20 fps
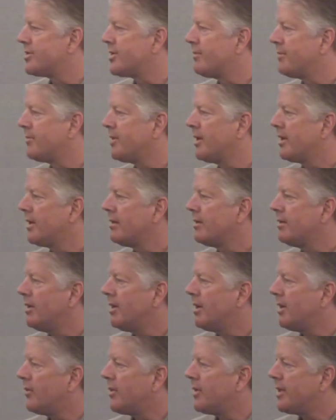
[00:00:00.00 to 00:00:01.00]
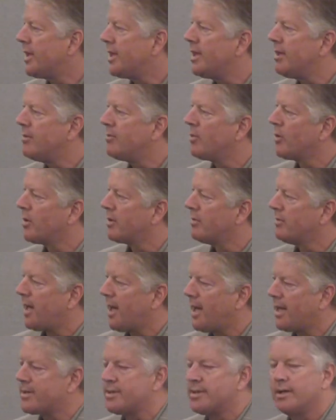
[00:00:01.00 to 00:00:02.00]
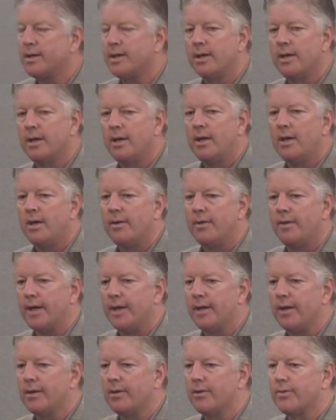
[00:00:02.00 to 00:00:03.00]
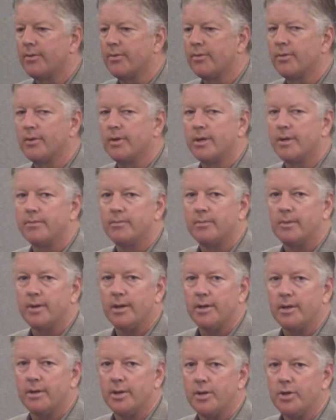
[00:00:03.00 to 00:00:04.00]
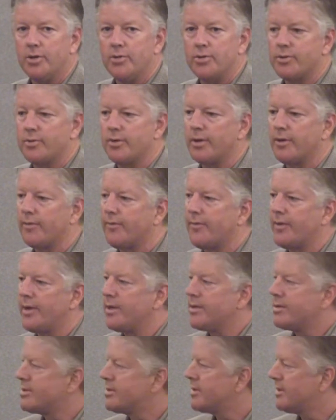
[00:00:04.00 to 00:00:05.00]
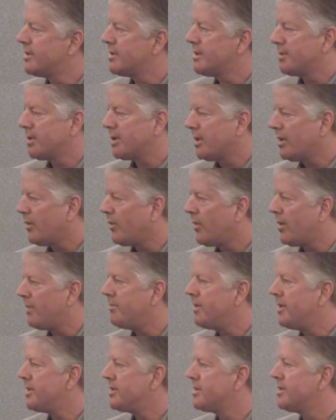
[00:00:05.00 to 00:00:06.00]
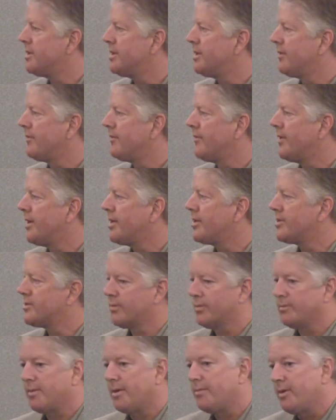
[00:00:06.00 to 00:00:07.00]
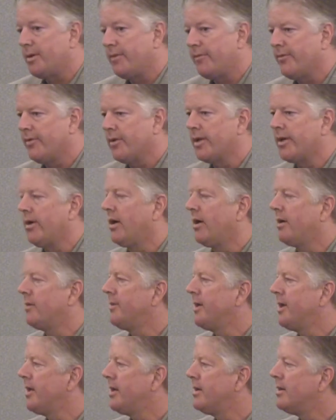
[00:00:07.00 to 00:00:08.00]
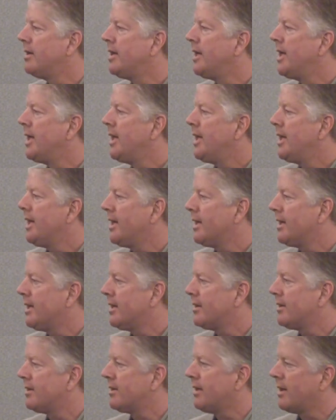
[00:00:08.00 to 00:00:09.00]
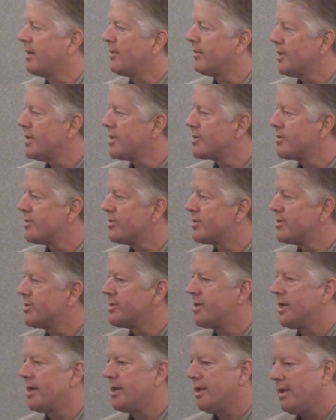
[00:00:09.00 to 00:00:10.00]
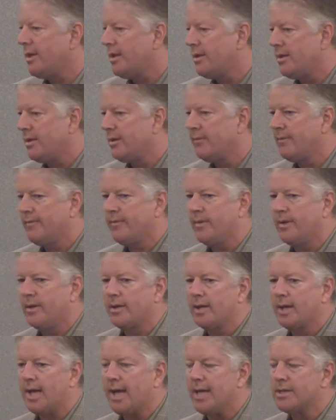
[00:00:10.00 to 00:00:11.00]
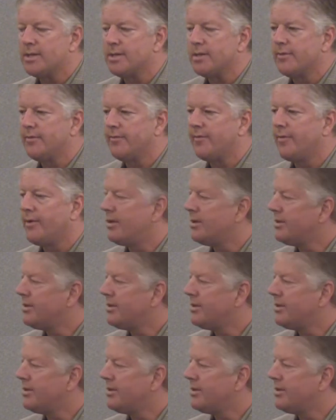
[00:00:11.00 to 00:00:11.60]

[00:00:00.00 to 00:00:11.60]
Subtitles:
something, when they need more capacity, they can go through a user interface, typically a web-based interface or maybe fully automated, and get the kind of resources they need. In the case of